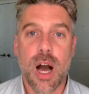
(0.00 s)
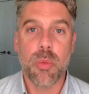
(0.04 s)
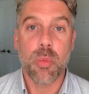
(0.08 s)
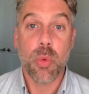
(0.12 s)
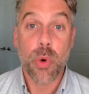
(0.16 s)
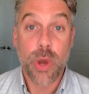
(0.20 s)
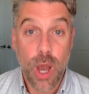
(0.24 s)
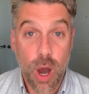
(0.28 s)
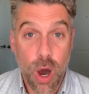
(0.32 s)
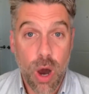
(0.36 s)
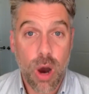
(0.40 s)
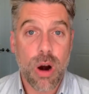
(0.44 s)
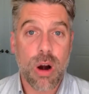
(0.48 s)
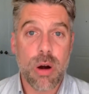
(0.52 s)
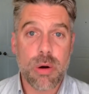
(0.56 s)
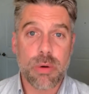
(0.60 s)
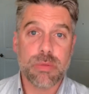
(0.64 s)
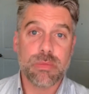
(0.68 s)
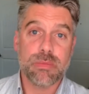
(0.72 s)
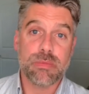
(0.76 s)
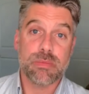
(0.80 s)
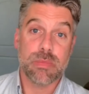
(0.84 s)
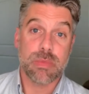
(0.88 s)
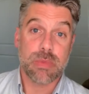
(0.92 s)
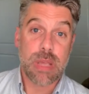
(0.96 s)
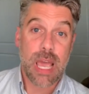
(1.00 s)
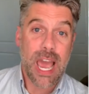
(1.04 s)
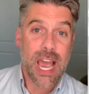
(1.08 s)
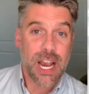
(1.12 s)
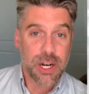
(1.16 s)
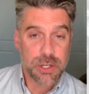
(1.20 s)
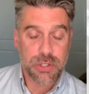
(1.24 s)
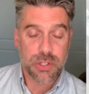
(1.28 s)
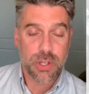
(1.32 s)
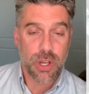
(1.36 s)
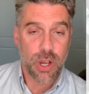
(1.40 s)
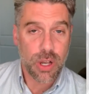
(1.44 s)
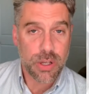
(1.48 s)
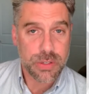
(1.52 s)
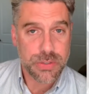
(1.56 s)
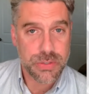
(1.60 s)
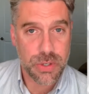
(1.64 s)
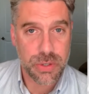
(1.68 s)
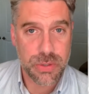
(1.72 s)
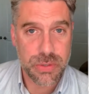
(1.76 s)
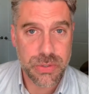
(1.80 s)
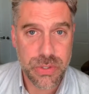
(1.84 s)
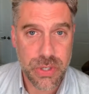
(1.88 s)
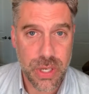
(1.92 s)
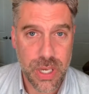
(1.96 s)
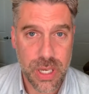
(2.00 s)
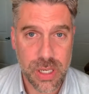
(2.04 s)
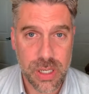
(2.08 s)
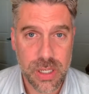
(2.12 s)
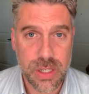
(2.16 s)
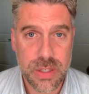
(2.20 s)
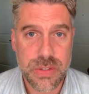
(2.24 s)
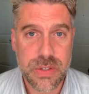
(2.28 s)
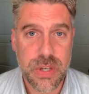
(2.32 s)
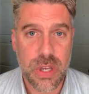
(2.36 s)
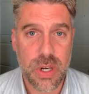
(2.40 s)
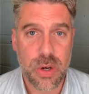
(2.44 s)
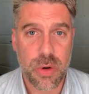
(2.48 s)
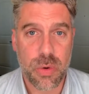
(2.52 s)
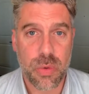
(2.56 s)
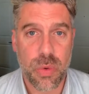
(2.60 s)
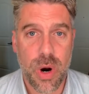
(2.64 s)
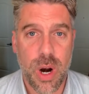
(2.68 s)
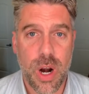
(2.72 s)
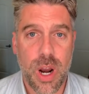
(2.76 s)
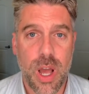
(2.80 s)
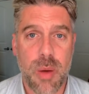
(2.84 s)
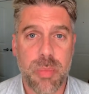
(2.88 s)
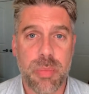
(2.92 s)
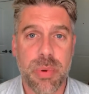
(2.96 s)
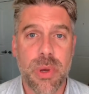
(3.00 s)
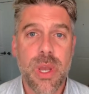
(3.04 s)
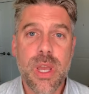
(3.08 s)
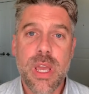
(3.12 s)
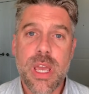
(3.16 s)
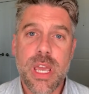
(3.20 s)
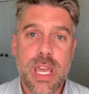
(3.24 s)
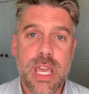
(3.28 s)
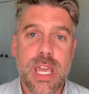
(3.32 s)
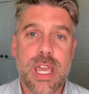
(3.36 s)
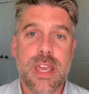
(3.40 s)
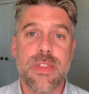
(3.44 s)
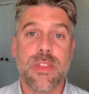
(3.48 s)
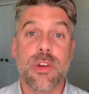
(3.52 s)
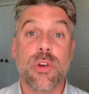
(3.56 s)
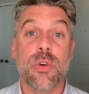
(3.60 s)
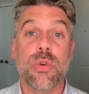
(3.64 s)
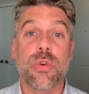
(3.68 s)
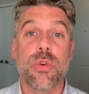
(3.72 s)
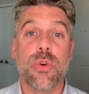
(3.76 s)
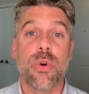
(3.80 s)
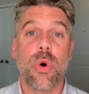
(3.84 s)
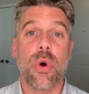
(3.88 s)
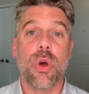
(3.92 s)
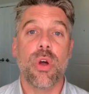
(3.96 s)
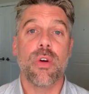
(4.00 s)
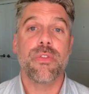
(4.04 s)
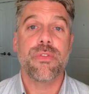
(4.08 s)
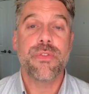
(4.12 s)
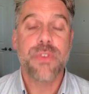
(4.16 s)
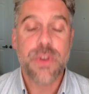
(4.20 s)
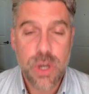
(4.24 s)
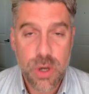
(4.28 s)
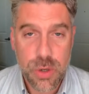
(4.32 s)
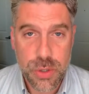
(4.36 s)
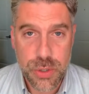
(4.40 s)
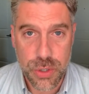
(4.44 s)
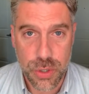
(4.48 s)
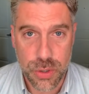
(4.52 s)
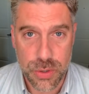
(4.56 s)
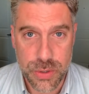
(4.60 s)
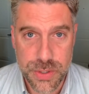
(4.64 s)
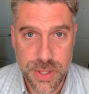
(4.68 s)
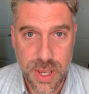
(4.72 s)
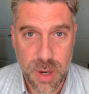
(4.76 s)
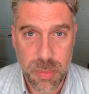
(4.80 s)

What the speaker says: We are actually also seeing a continued run up in the crude oil futures.